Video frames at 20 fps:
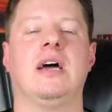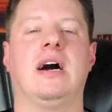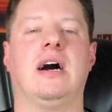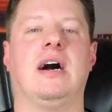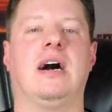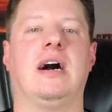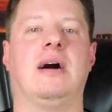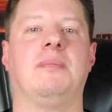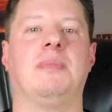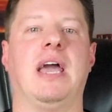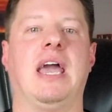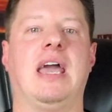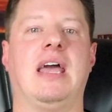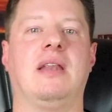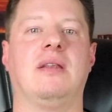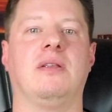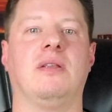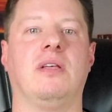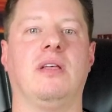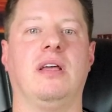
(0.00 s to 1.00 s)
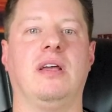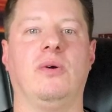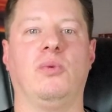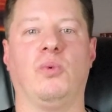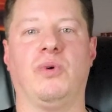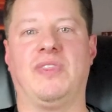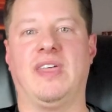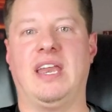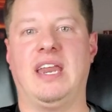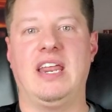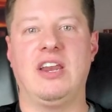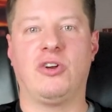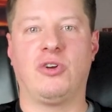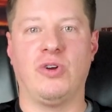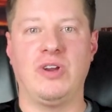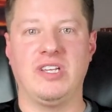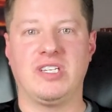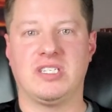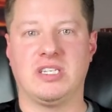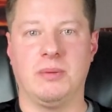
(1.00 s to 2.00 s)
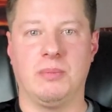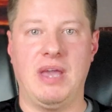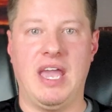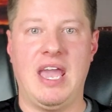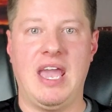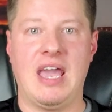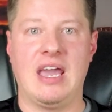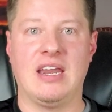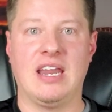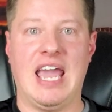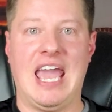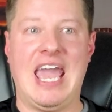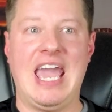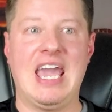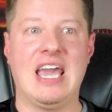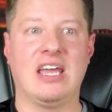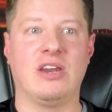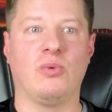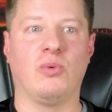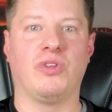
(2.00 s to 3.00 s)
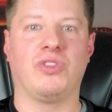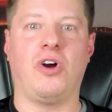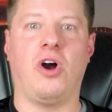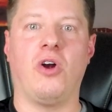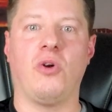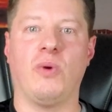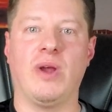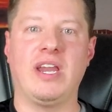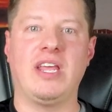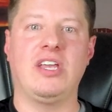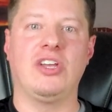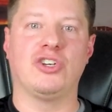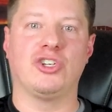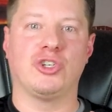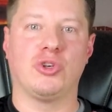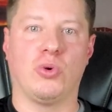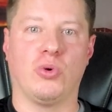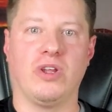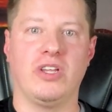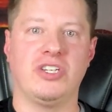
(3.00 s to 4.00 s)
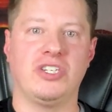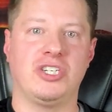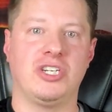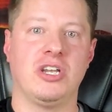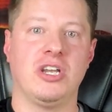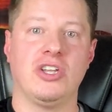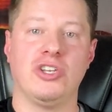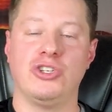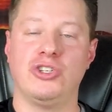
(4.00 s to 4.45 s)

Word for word: um, and with that increased demand and with already a shortage